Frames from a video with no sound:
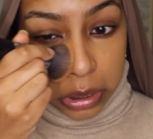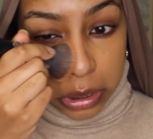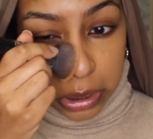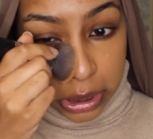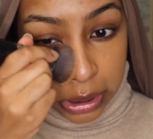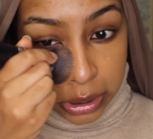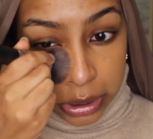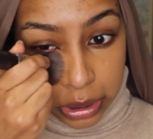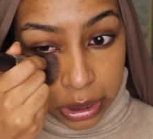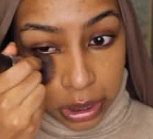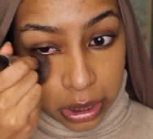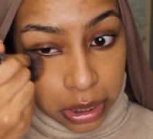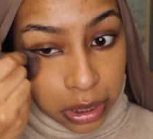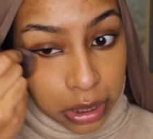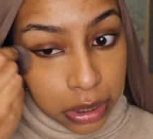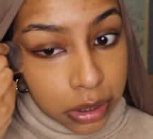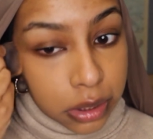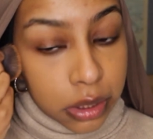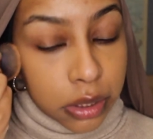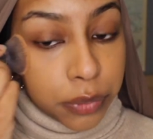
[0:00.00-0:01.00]
This
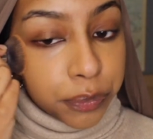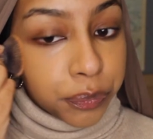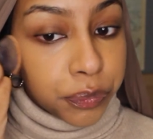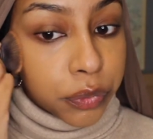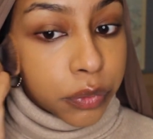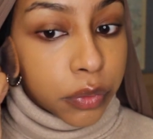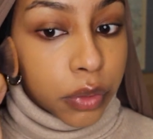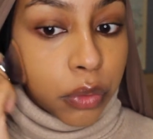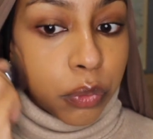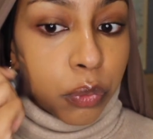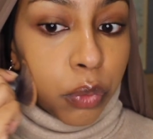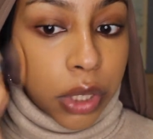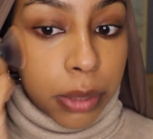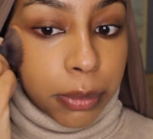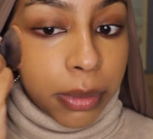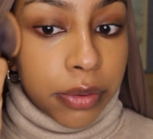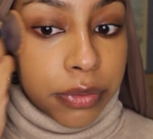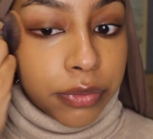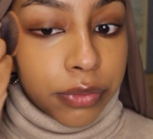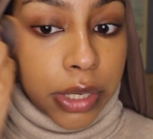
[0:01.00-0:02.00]
is one of
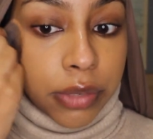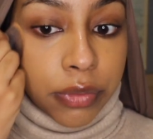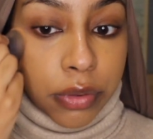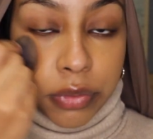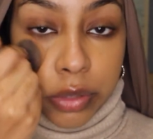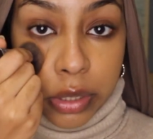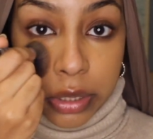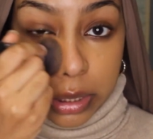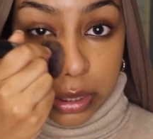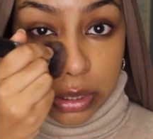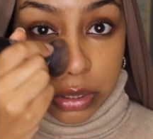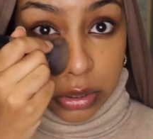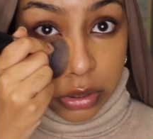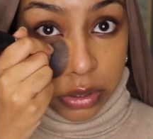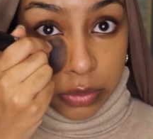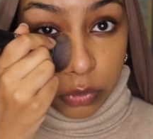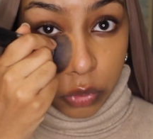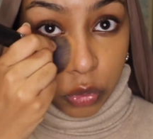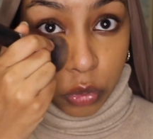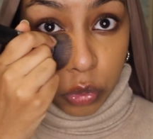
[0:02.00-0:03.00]
my favorite
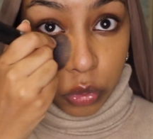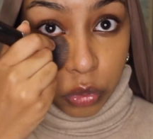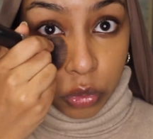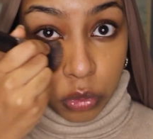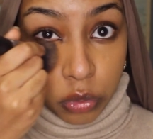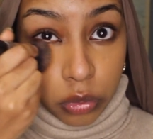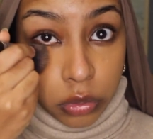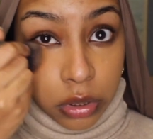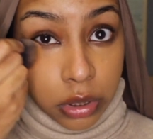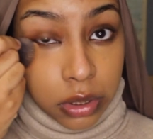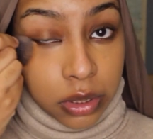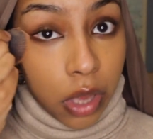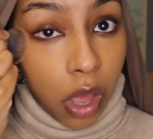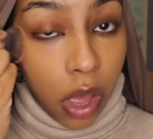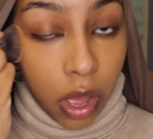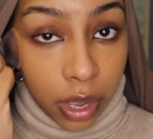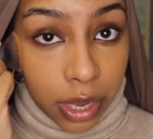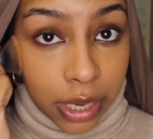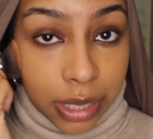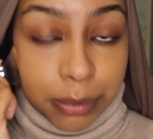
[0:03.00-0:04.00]
foundations of all
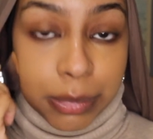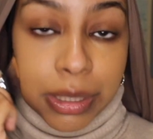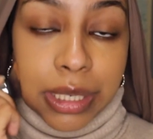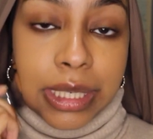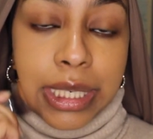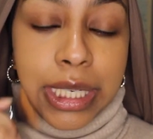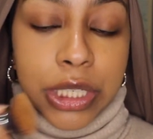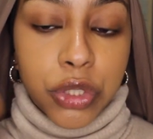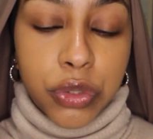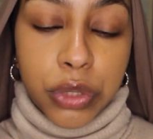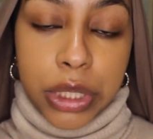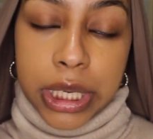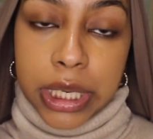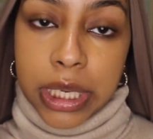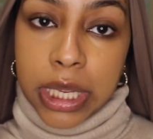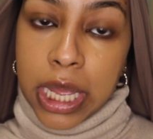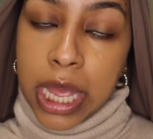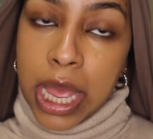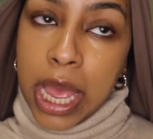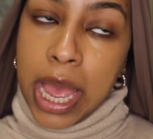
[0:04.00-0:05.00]
time,
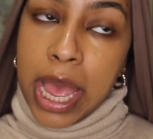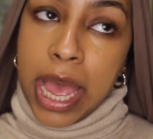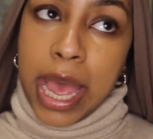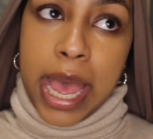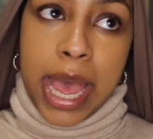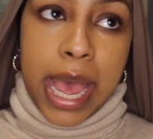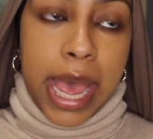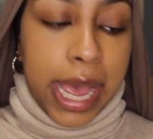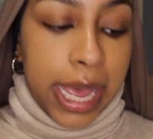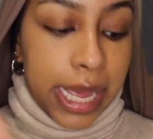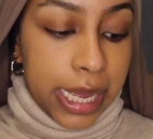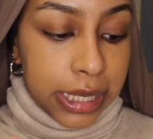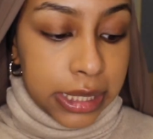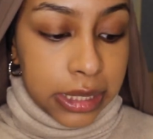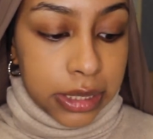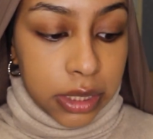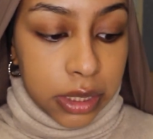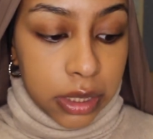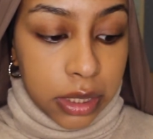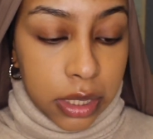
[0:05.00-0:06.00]
literally.
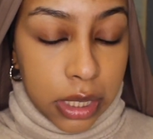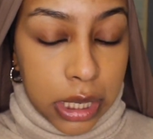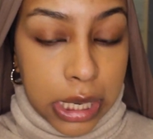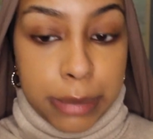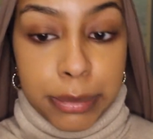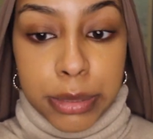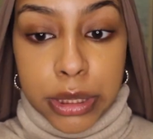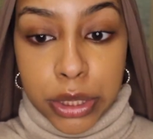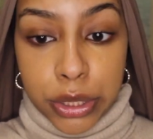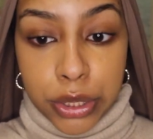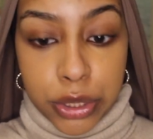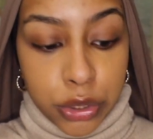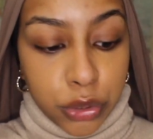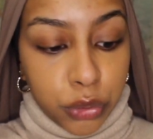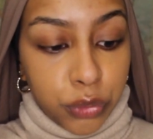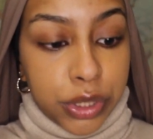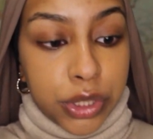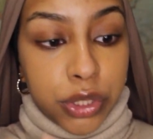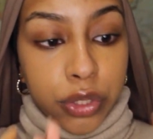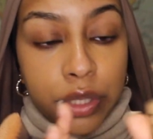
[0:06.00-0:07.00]
And let me tell you a
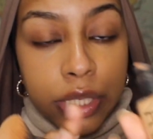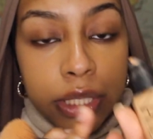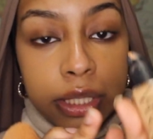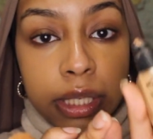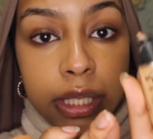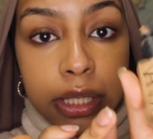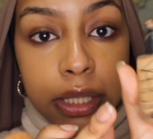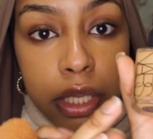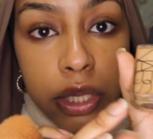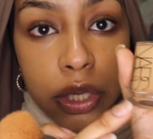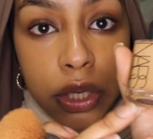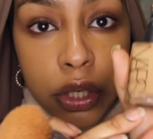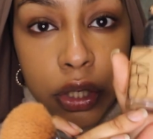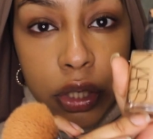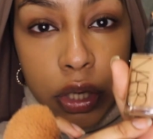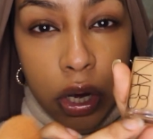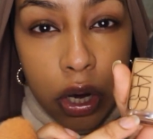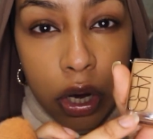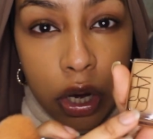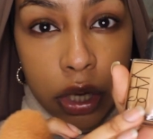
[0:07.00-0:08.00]
story. So this is
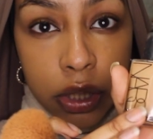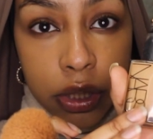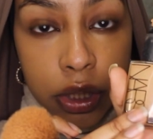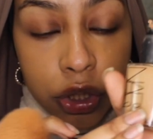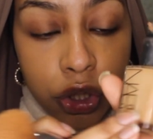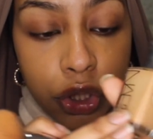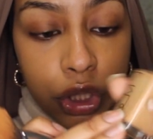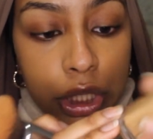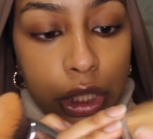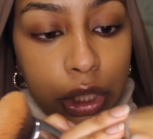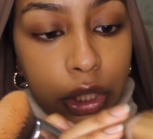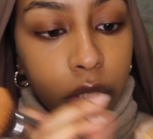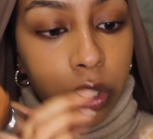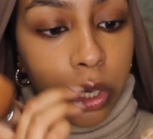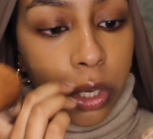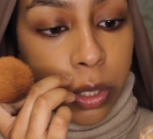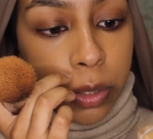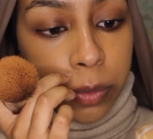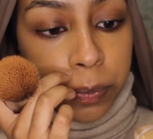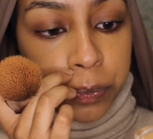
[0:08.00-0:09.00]
NARS Sheer
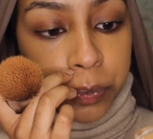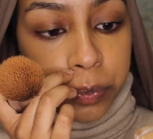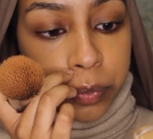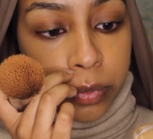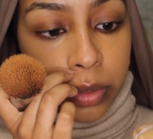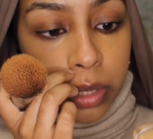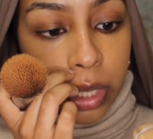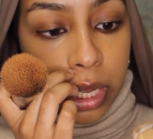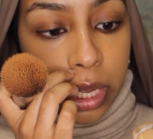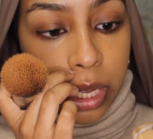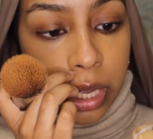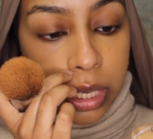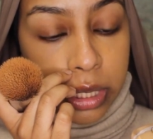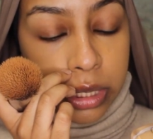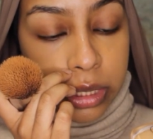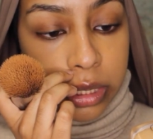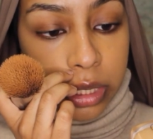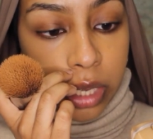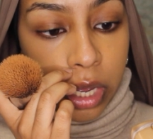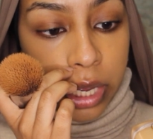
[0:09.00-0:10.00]
Glow,
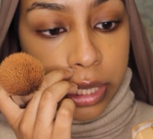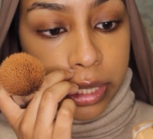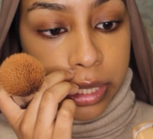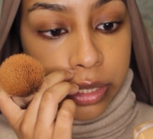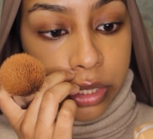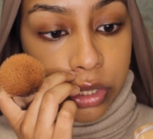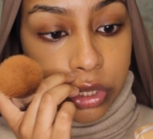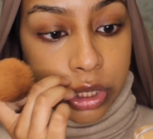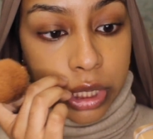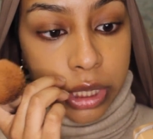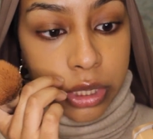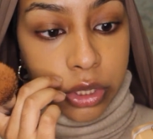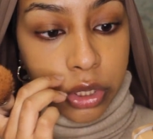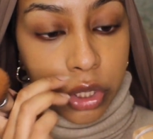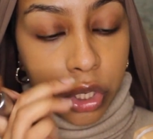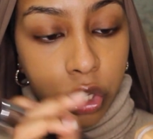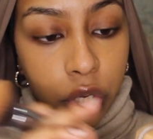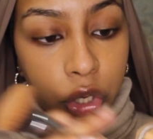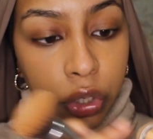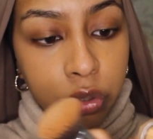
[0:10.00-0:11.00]
and I get the shade
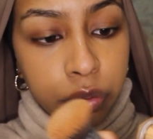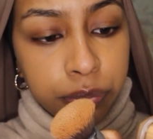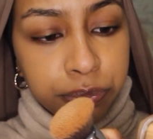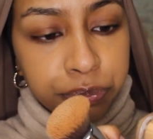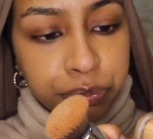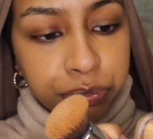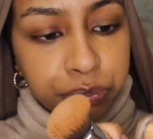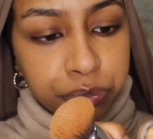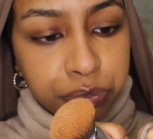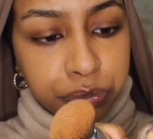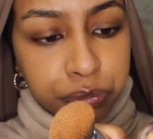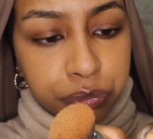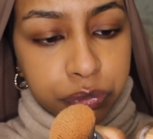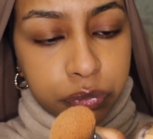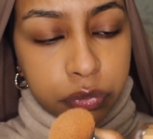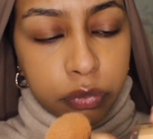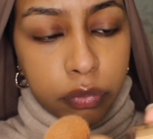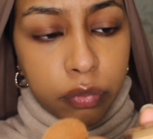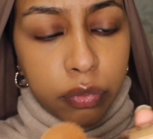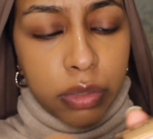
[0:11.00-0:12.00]
Tahoe.
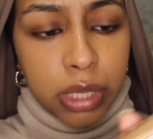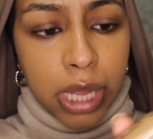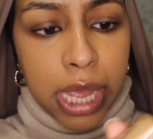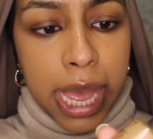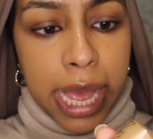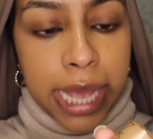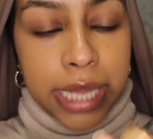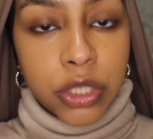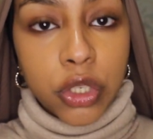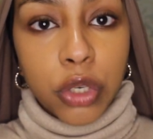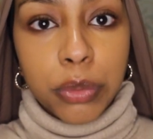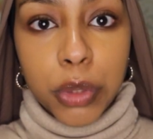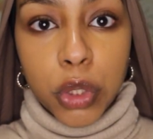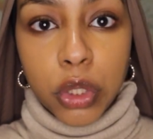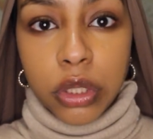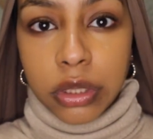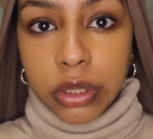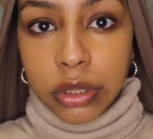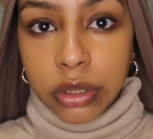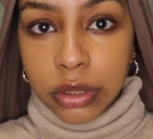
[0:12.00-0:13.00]
And oh my
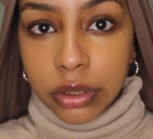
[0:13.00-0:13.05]
god,